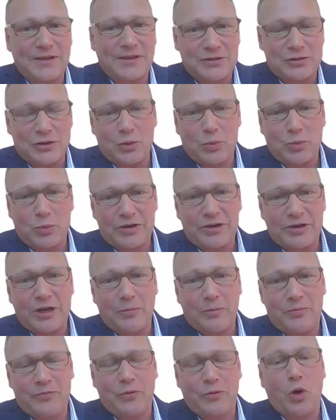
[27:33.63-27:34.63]
So we are
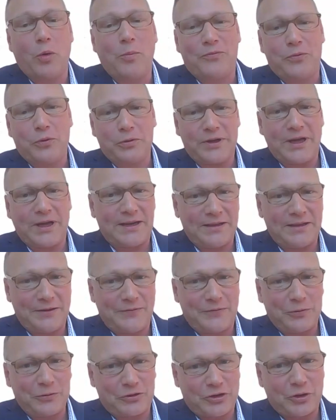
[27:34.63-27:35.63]
hopeful that in the
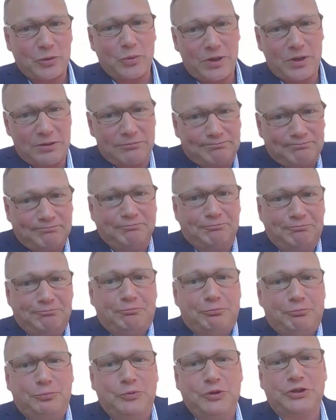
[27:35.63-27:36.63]
future we
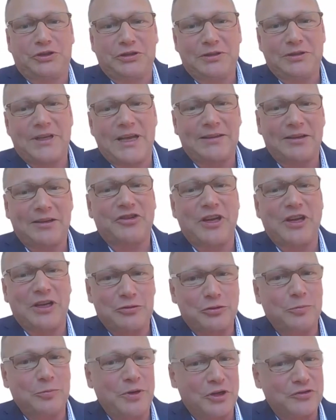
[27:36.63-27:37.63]
still get a chance
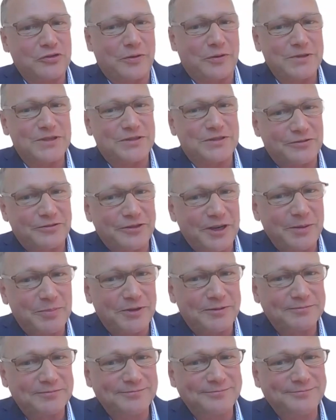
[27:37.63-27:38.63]
to pitch for Mr. Draper.